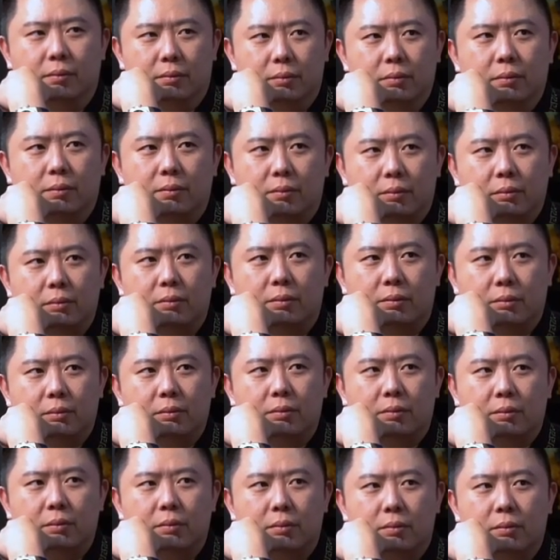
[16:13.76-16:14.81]
mm. to
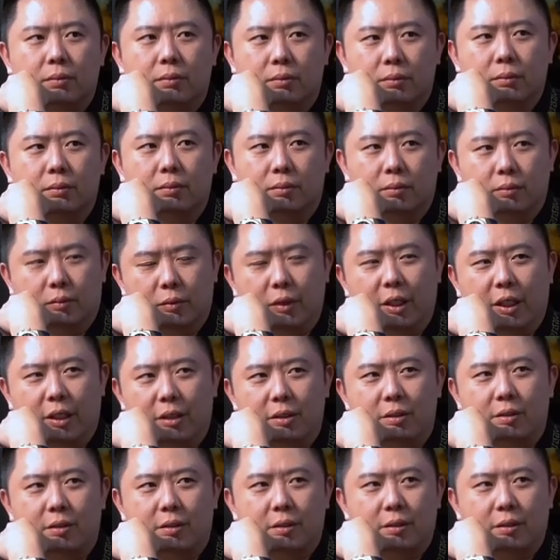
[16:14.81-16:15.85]
the people in their town. Yes.